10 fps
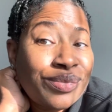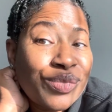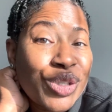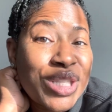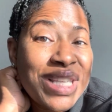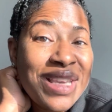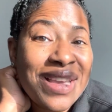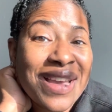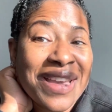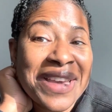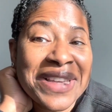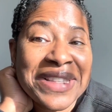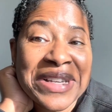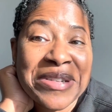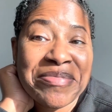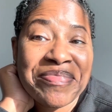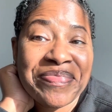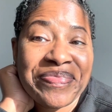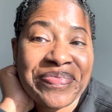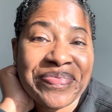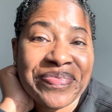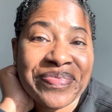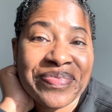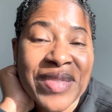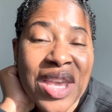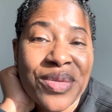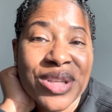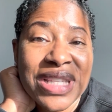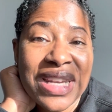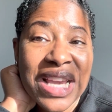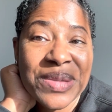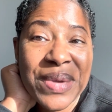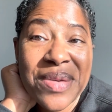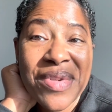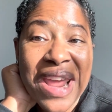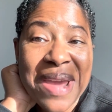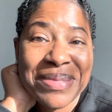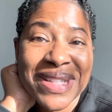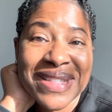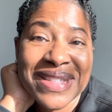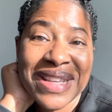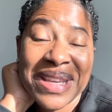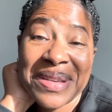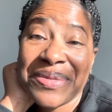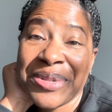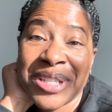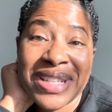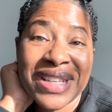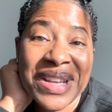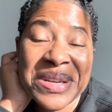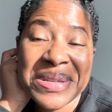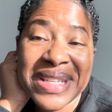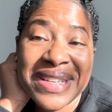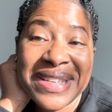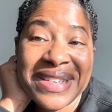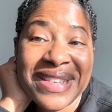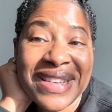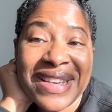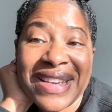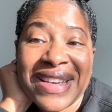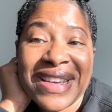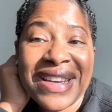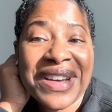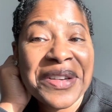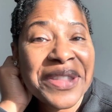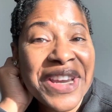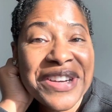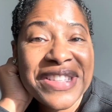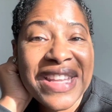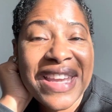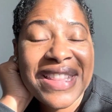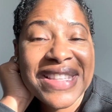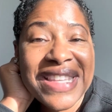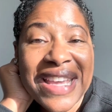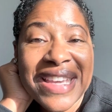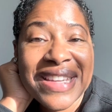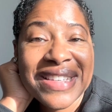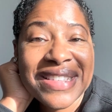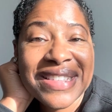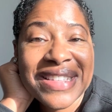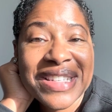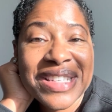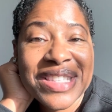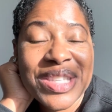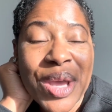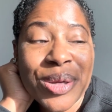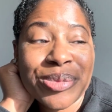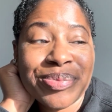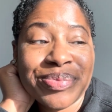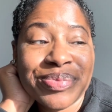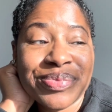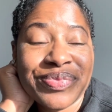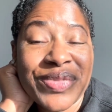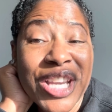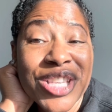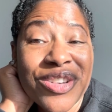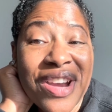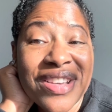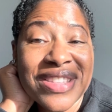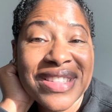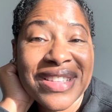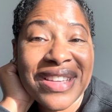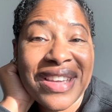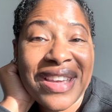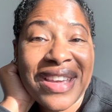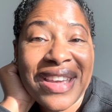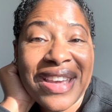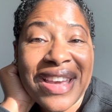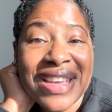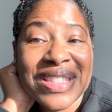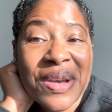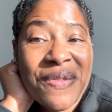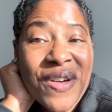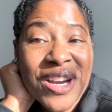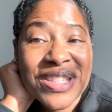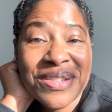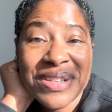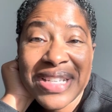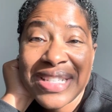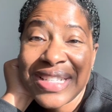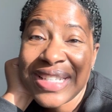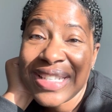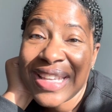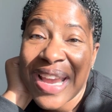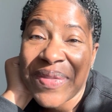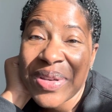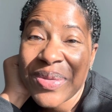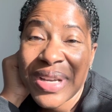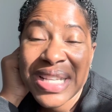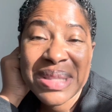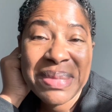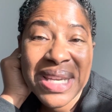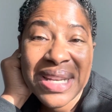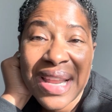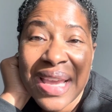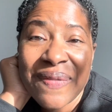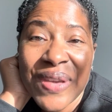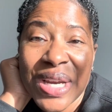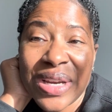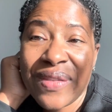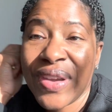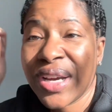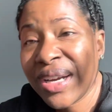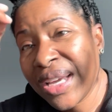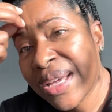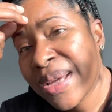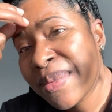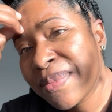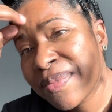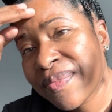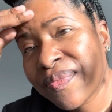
we'll see. I guess um we'll see next week what happens if we're closing on Thursday, the 2nd. So fingers crossed. So far, so good. Everyone has been like very, very, um,